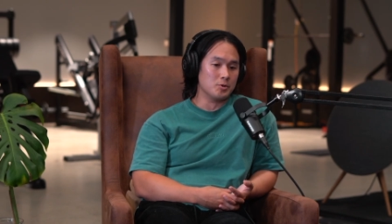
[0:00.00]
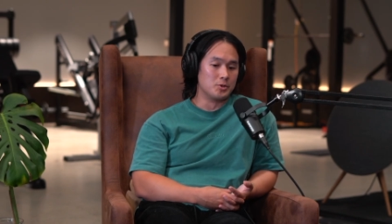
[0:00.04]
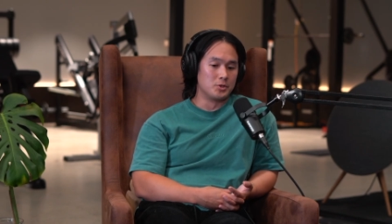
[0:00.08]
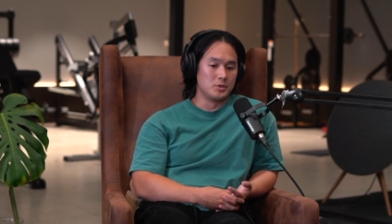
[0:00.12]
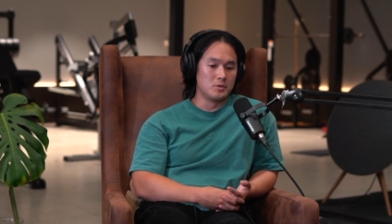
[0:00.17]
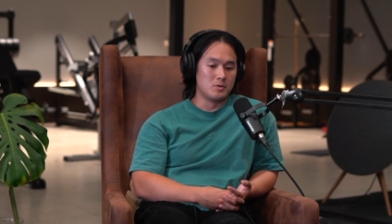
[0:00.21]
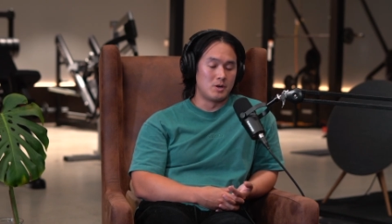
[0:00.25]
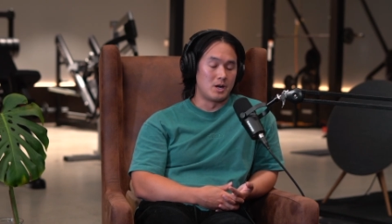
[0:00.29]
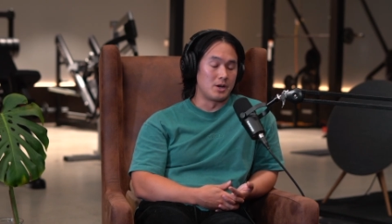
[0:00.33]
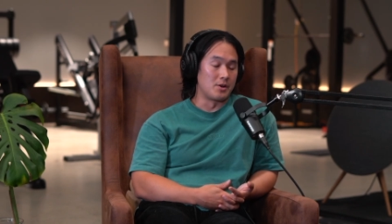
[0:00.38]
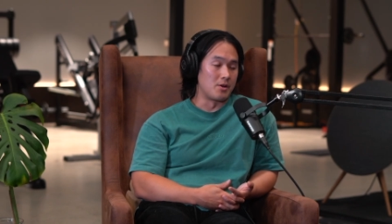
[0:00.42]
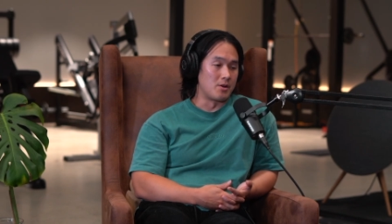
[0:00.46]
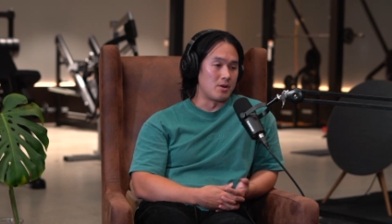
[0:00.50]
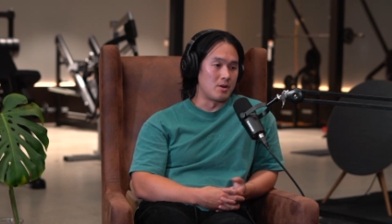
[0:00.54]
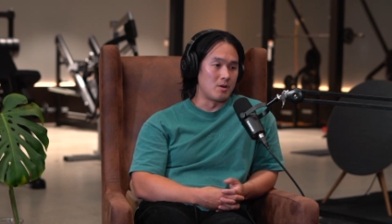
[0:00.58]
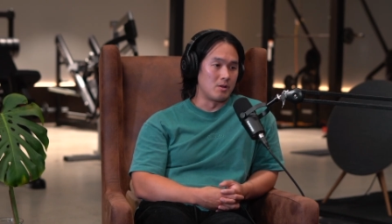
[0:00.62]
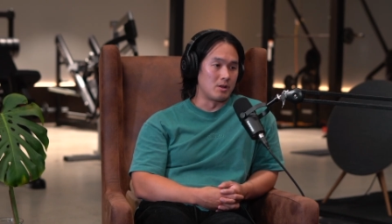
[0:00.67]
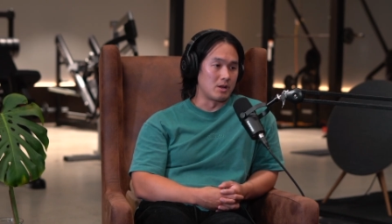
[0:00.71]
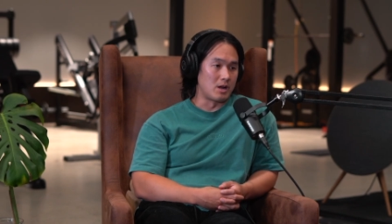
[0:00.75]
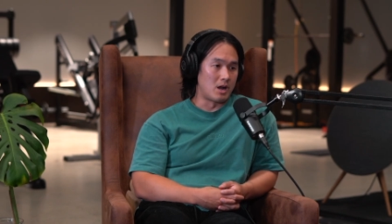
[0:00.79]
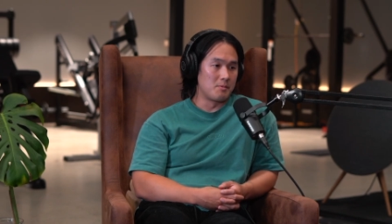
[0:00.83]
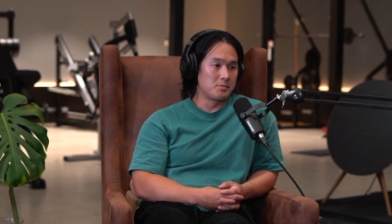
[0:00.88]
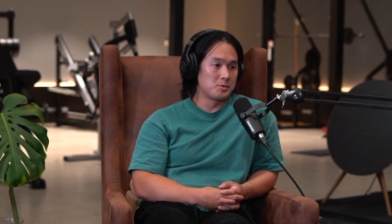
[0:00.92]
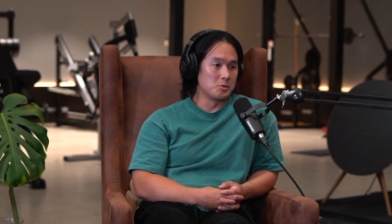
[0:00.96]
Who to? I don't
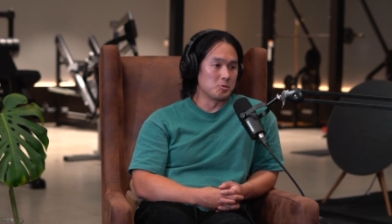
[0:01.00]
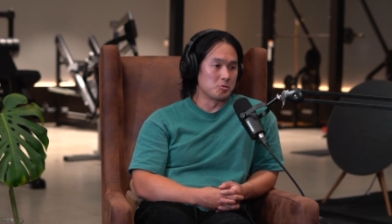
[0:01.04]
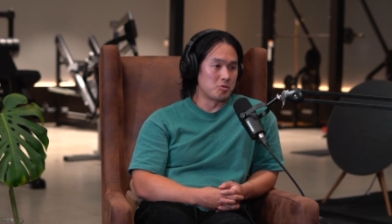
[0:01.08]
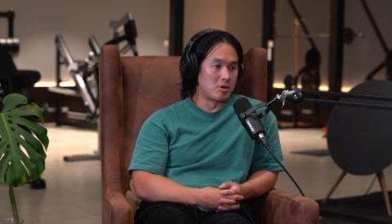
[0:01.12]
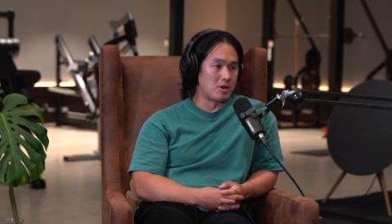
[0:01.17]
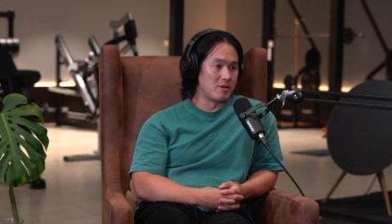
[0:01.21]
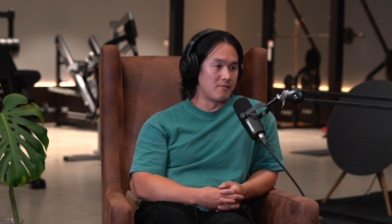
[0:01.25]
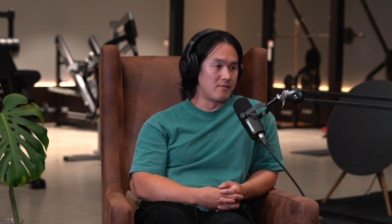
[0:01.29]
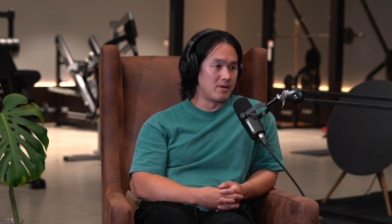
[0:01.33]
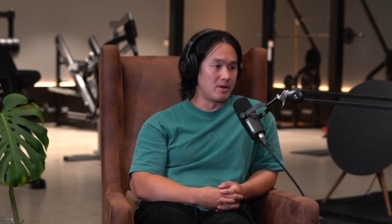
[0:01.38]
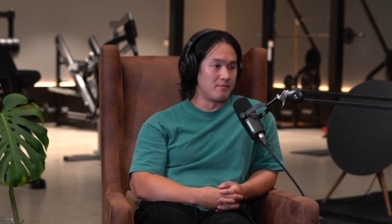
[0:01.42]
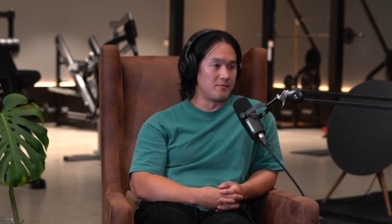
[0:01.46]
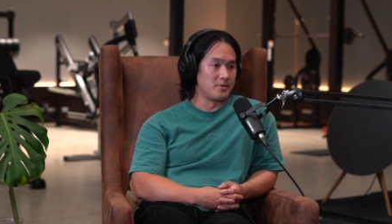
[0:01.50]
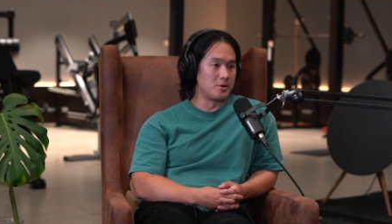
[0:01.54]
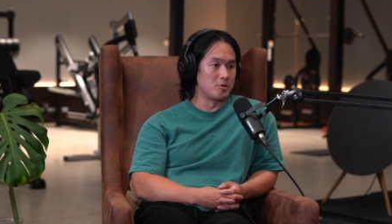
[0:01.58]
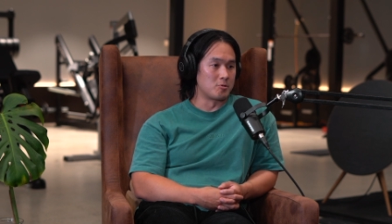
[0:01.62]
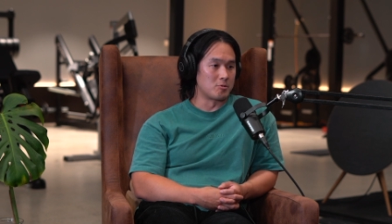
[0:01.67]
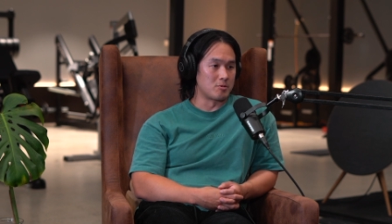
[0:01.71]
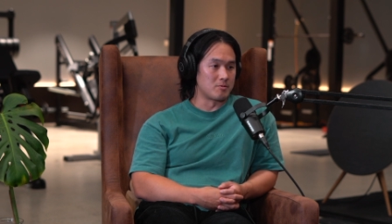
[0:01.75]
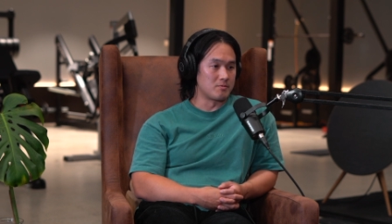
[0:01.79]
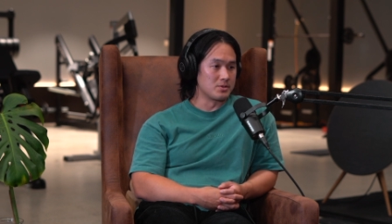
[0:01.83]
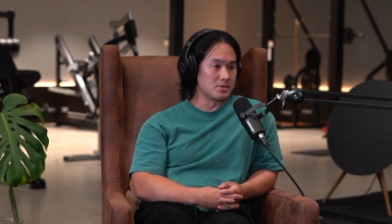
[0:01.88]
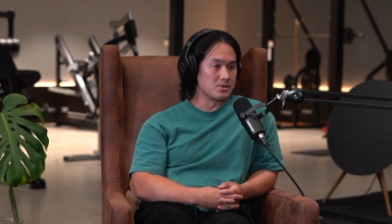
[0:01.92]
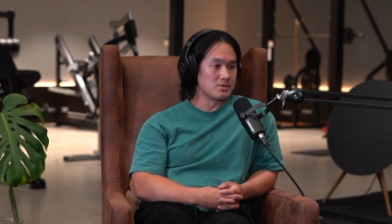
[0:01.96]
know. Like I'm still trying to find
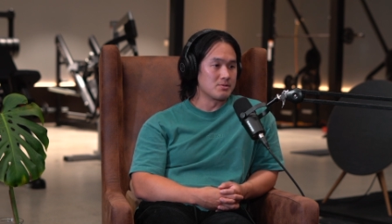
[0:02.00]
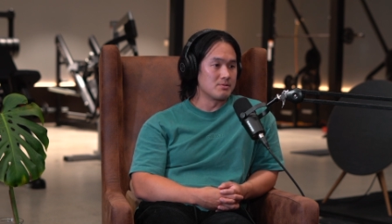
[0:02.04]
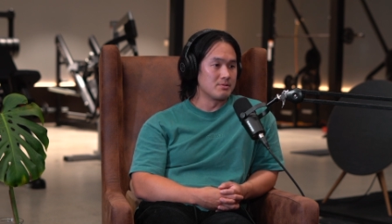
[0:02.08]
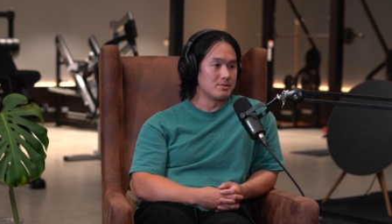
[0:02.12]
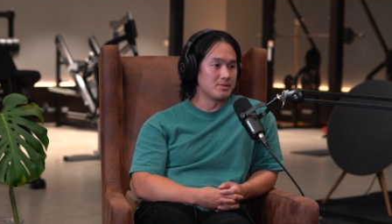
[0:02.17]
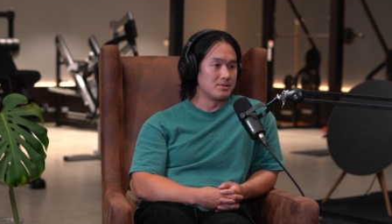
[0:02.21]
videographers.